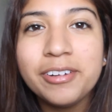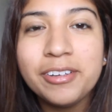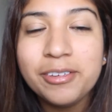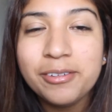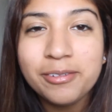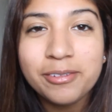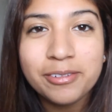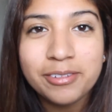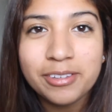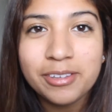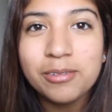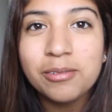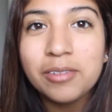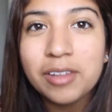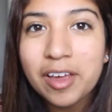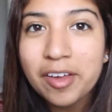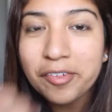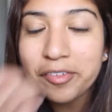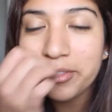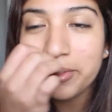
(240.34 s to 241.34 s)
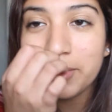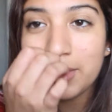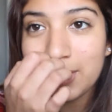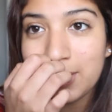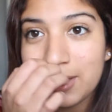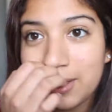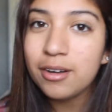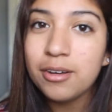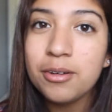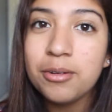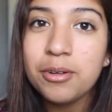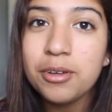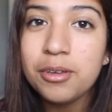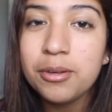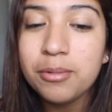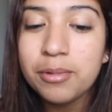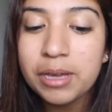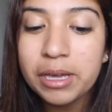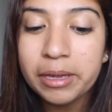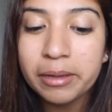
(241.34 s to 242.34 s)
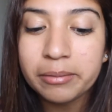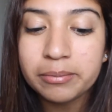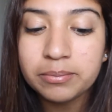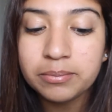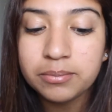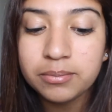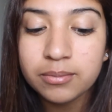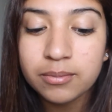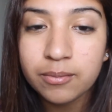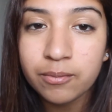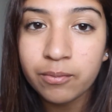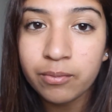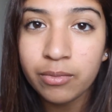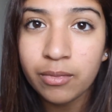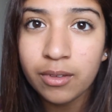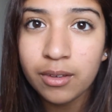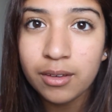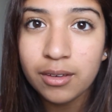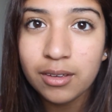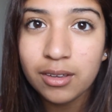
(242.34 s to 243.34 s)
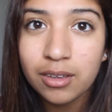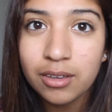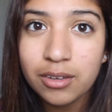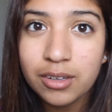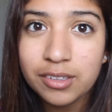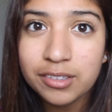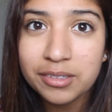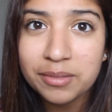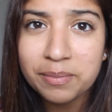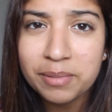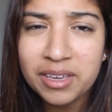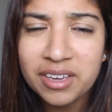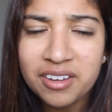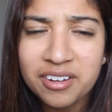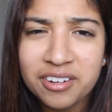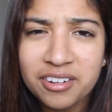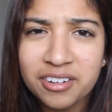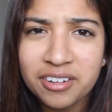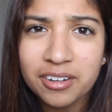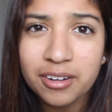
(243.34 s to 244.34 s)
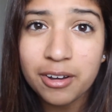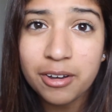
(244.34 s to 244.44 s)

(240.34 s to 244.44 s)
You left me. I don't know where you went. You disappeared.